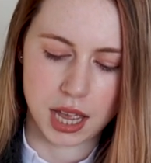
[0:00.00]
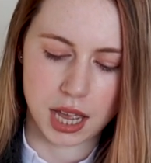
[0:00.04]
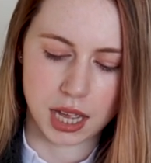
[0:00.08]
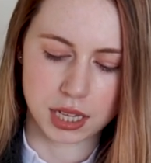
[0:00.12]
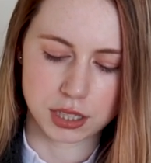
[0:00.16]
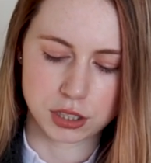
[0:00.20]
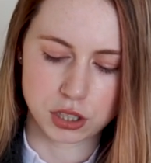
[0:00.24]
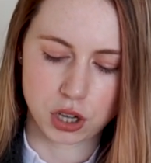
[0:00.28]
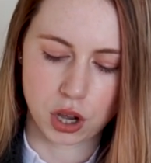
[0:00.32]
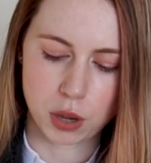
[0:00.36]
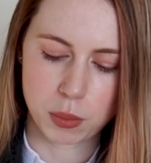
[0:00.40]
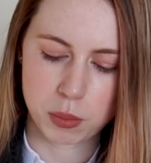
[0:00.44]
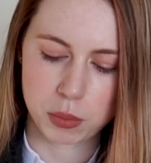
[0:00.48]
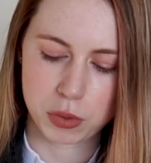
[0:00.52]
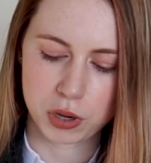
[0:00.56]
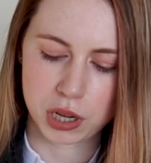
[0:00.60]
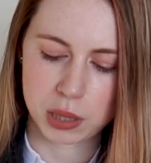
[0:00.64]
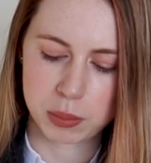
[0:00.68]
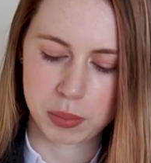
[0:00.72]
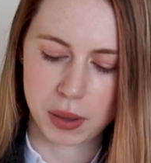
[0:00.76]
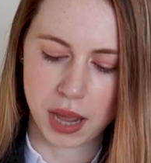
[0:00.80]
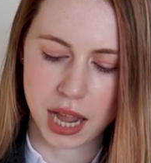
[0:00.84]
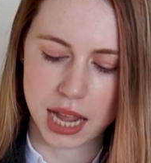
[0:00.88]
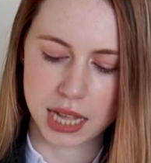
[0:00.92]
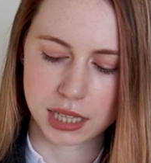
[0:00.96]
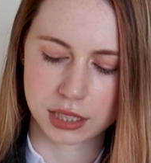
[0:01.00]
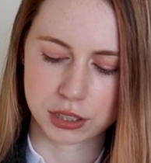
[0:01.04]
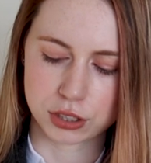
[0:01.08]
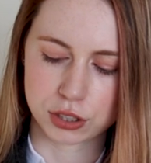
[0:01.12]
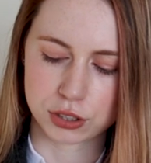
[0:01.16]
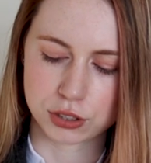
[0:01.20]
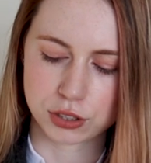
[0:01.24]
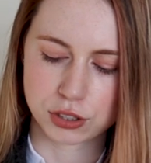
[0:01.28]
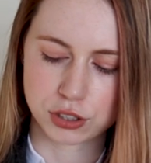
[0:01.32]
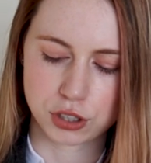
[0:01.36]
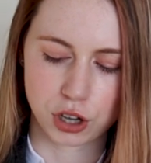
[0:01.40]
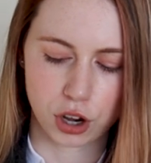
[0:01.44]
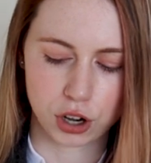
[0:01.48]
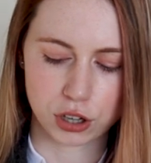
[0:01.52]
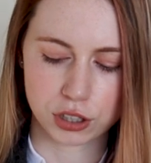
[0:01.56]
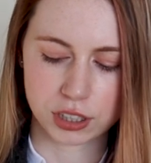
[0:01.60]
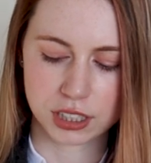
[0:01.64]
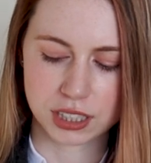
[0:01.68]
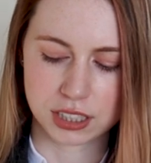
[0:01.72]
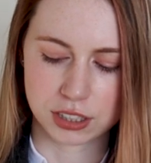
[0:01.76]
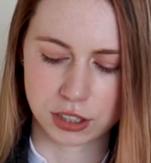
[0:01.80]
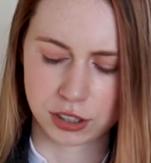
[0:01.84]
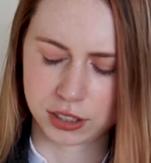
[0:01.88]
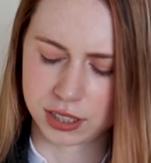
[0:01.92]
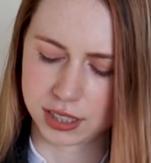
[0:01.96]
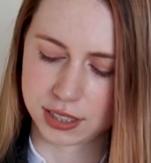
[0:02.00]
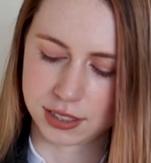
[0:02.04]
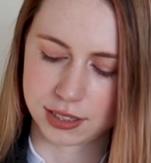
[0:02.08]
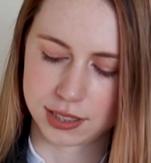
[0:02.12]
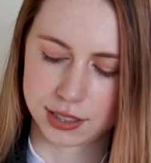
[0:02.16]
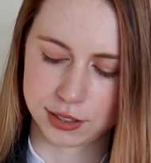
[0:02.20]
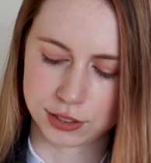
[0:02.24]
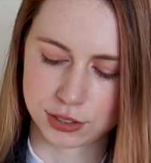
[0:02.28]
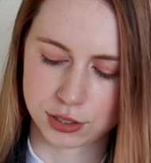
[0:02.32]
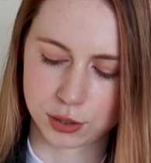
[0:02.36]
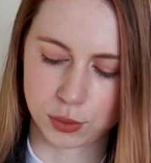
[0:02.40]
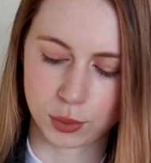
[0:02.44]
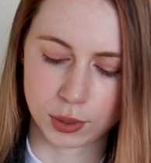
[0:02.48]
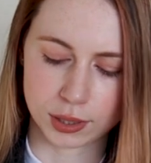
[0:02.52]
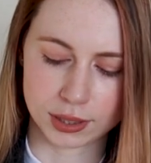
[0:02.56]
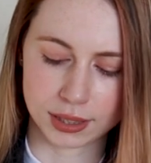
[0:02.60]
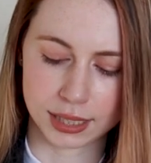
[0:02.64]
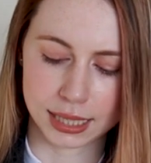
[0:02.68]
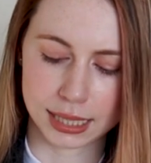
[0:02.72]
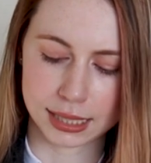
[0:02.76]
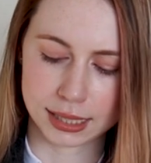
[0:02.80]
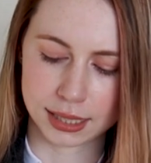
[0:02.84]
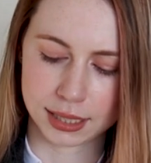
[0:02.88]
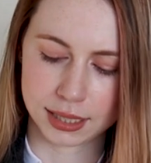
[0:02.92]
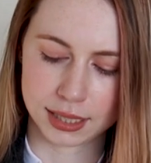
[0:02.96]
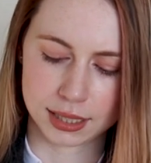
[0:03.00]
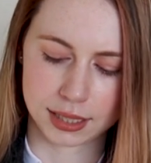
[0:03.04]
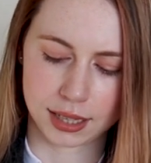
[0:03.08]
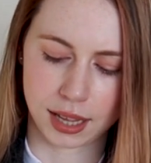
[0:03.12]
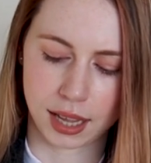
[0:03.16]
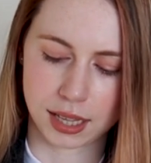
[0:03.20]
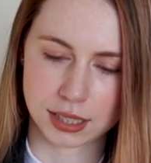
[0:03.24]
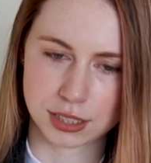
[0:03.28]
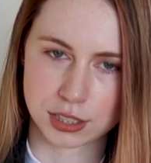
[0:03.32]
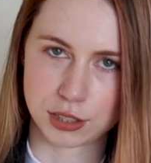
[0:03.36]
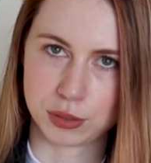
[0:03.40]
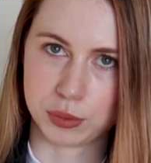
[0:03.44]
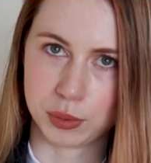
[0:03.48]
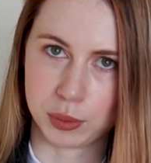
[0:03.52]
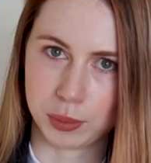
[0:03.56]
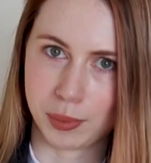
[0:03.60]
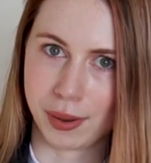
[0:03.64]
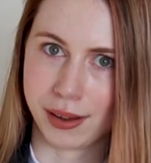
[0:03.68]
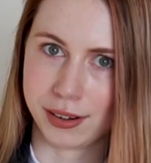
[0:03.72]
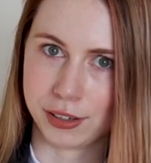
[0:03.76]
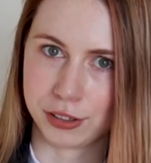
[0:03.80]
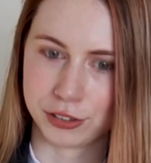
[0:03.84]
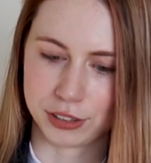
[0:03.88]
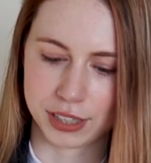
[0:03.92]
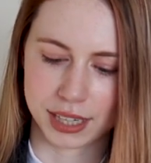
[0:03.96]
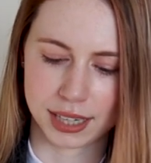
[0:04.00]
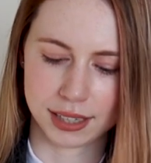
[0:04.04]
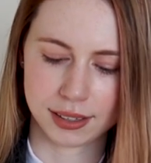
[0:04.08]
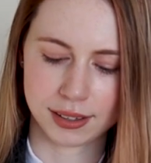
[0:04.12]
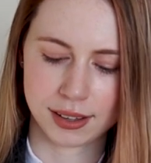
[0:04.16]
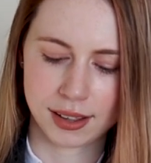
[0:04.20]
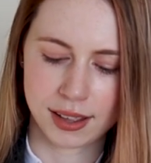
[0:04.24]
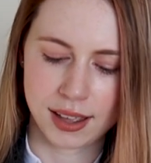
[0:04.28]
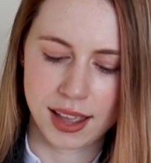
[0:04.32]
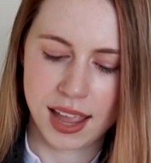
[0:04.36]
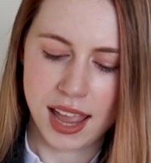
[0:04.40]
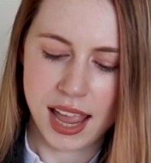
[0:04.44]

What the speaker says: A tomboy pilot who's totally not into her squad leader, in case you were wondering.